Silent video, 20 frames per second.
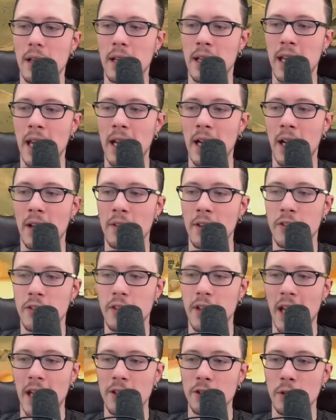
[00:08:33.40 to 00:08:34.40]
get on the
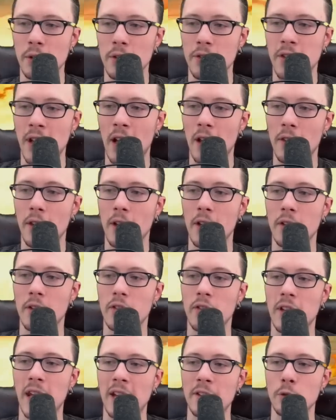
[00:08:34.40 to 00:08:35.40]
schedule, tell the
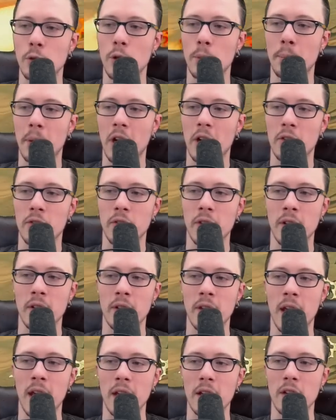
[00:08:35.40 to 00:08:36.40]
schedule
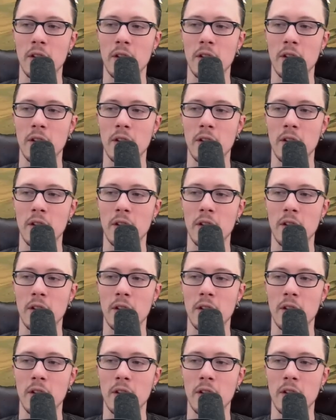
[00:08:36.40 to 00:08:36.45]
person that